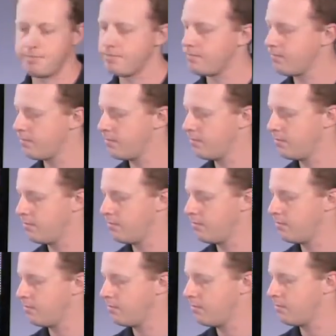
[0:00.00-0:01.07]

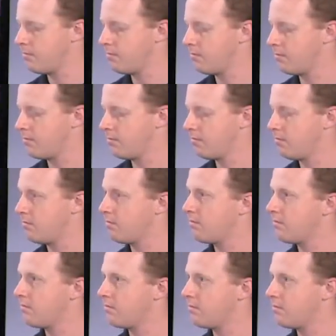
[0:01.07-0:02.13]

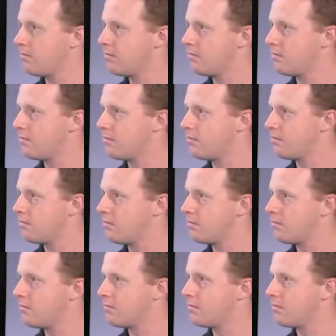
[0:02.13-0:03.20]

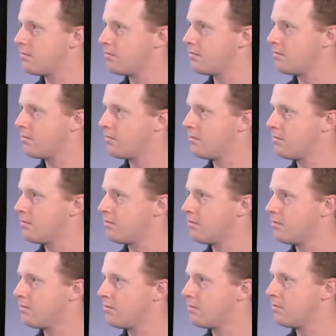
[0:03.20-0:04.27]

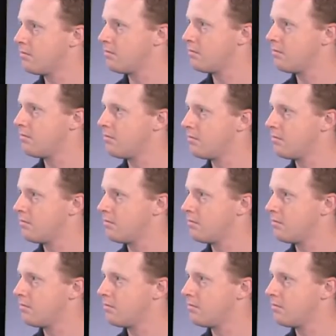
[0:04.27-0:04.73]
No words are spoken by the person on screen.